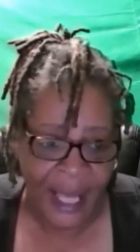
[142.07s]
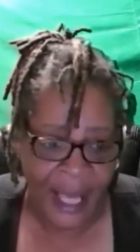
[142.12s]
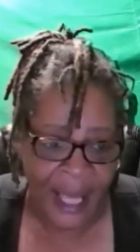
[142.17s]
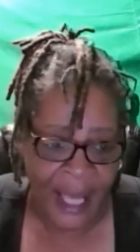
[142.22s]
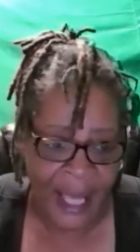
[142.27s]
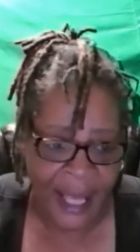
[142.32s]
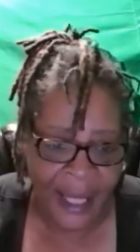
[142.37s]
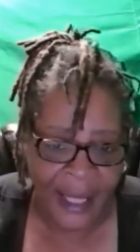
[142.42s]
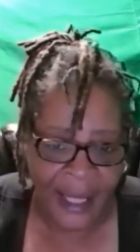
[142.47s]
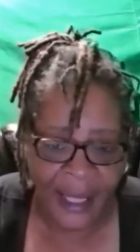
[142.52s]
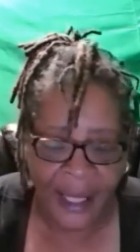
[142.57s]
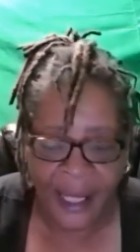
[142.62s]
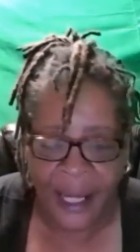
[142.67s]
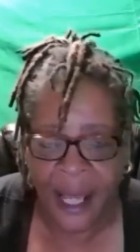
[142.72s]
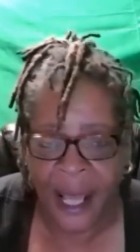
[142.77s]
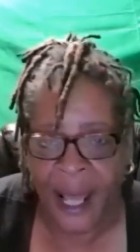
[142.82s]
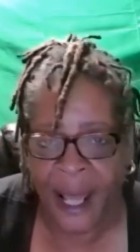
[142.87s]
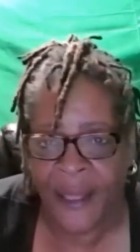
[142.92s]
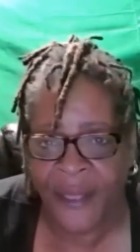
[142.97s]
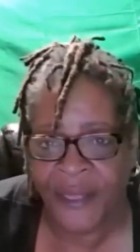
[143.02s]
And
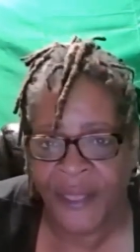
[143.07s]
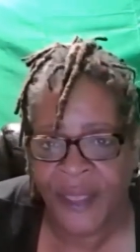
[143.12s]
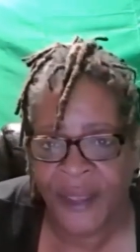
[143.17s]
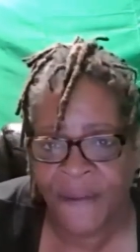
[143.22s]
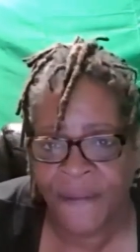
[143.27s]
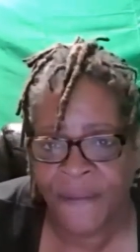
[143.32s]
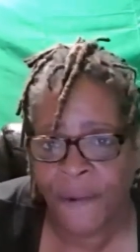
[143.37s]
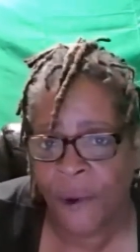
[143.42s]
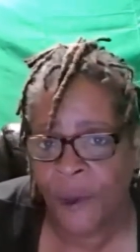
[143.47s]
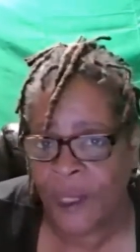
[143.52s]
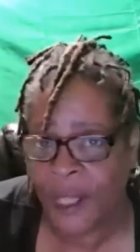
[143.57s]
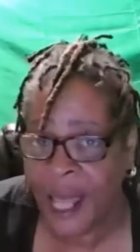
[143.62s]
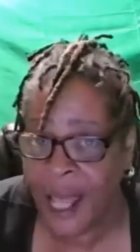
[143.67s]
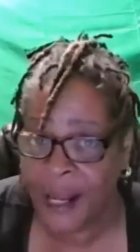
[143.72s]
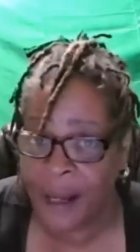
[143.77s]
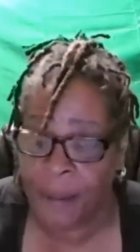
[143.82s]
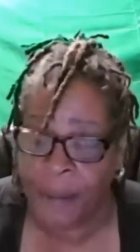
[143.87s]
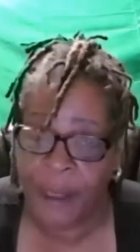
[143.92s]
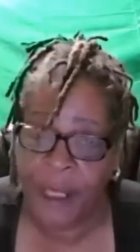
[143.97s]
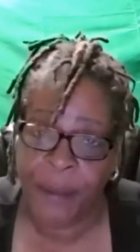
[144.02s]
I think for a
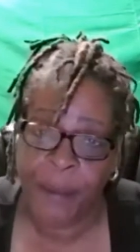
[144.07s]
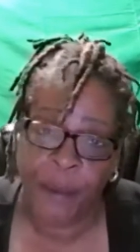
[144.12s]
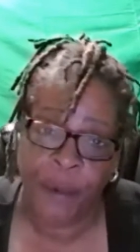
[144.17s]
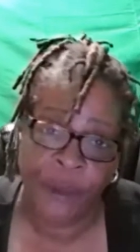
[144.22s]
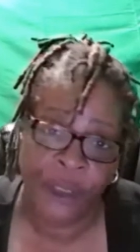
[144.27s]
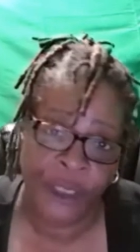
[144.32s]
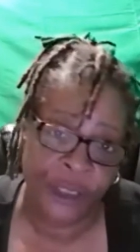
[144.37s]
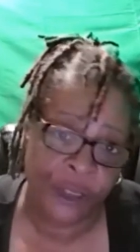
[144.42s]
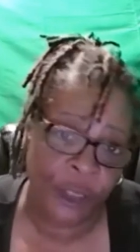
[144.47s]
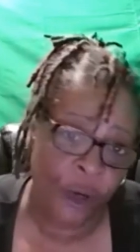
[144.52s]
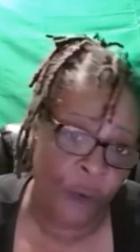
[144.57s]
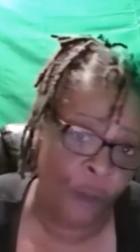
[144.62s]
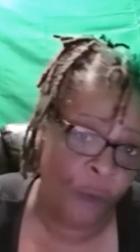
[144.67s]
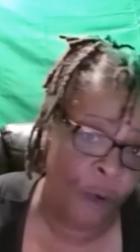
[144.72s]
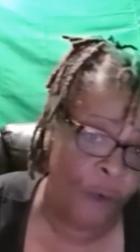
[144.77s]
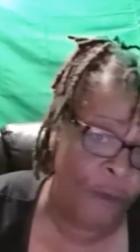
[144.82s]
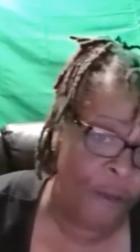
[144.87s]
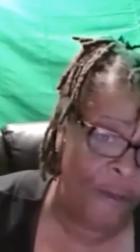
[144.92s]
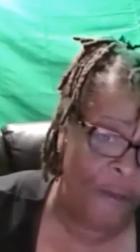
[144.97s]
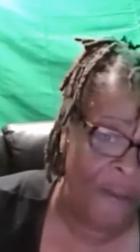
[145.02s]
lot of people, this
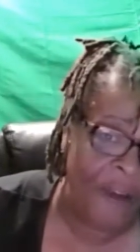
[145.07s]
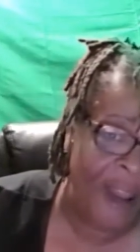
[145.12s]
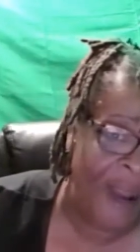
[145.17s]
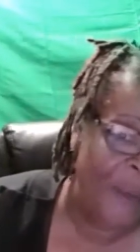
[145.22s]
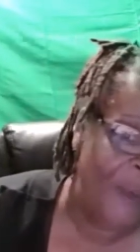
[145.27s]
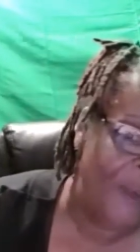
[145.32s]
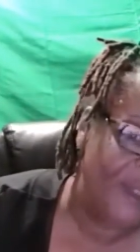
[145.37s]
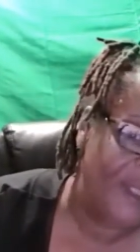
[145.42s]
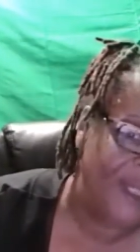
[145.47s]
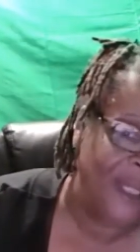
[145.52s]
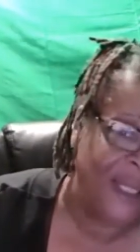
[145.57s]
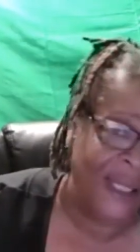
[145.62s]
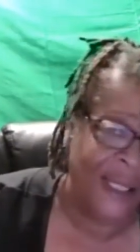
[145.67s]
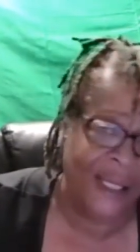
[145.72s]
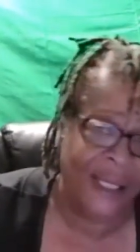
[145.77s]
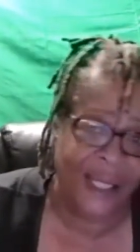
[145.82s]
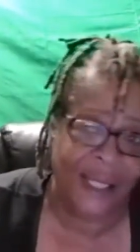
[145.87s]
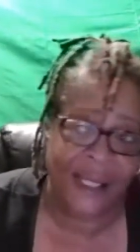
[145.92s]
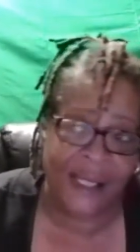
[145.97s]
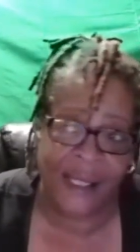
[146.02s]
coronavirus
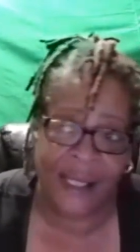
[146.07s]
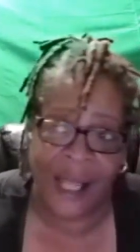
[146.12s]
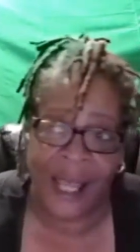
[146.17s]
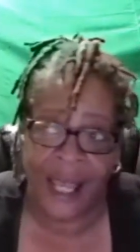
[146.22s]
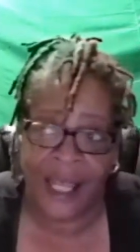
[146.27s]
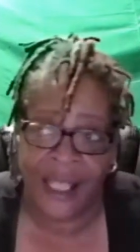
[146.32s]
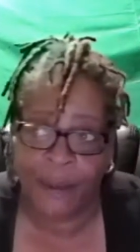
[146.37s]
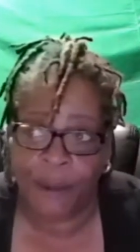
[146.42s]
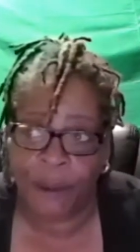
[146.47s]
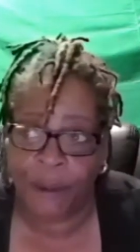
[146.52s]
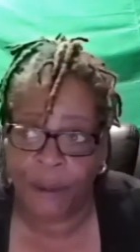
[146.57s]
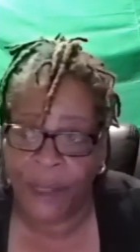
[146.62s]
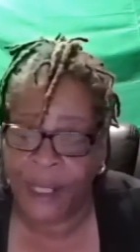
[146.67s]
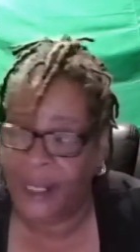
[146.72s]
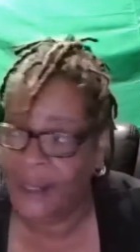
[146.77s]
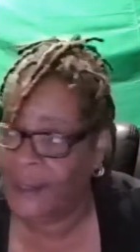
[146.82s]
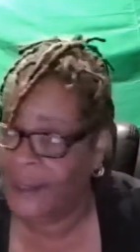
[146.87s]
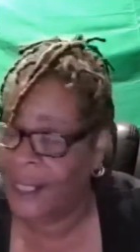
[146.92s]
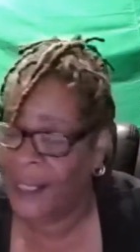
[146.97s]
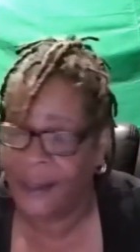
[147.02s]
is
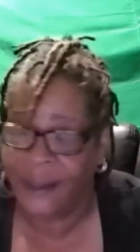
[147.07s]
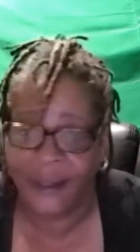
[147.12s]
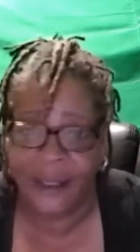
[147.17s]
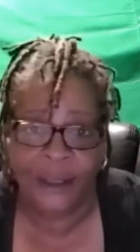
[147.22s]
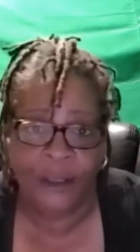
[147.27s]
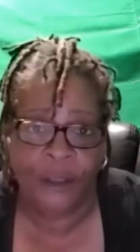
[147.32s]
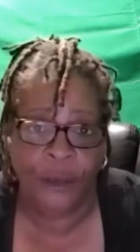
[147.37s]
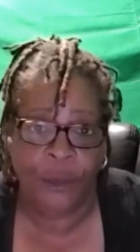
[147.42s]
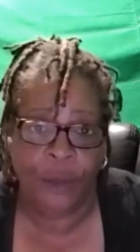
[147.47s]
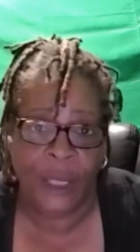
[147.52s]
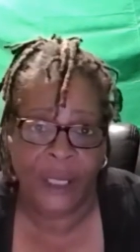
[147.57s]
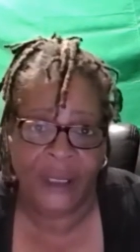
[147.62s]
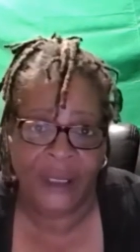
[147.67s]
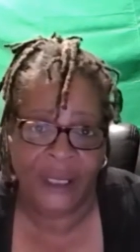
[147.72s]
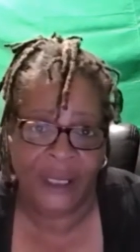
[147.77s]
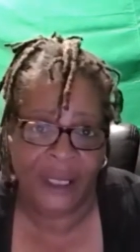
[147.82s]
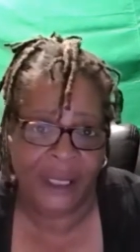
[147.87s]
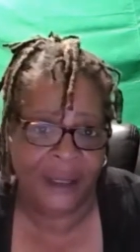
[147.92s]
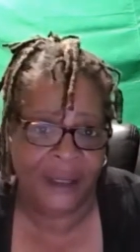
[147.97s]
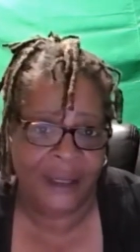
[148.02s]
exasperating that
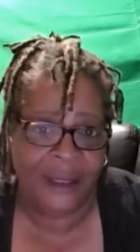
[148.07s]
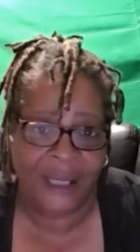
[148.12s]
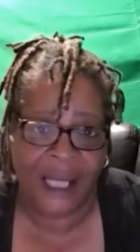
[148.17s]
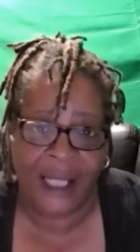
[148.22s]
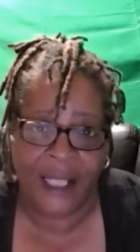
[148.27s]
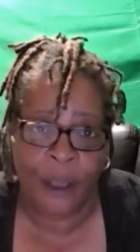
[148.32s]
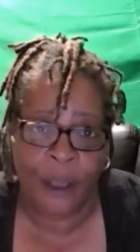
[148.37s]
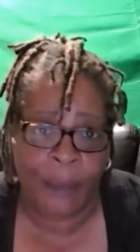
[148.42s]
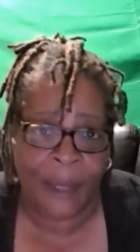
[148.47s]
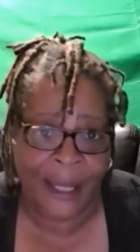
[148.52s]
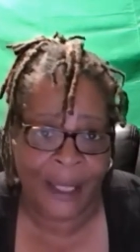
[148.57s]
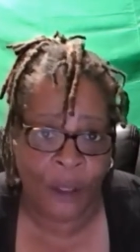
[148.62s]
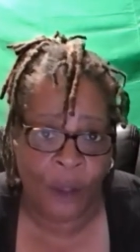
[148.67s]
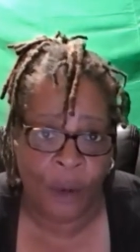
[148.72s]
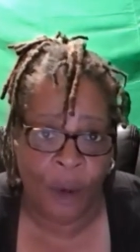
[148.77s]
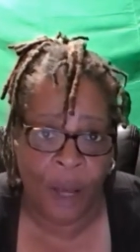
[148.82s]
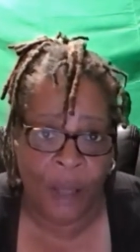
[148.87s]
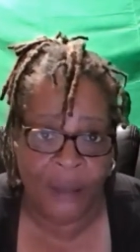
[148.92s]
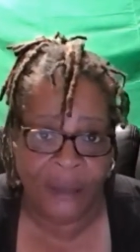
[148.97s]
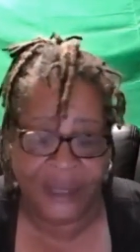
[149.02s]
situation because can't nobody
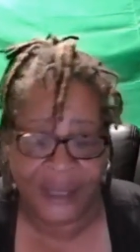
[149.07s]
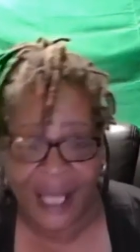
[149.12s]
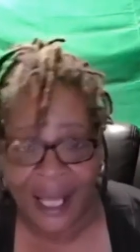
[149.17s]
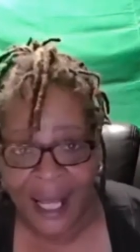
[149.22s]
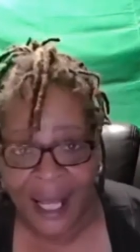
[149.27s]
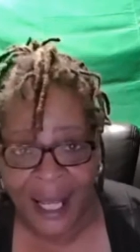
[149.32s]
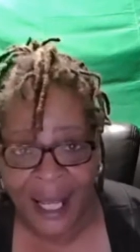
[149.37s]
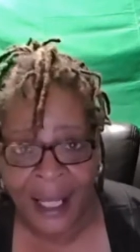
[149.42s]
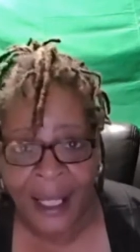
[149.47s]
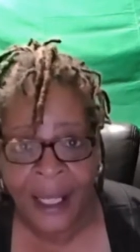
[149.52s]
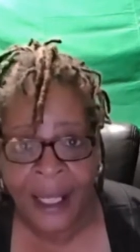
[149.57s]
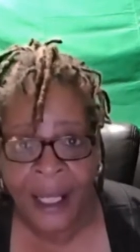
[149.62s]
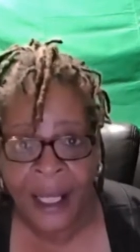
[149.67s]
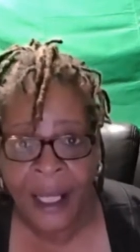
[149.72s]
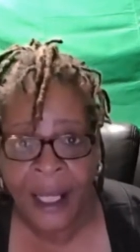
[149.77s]
go outside.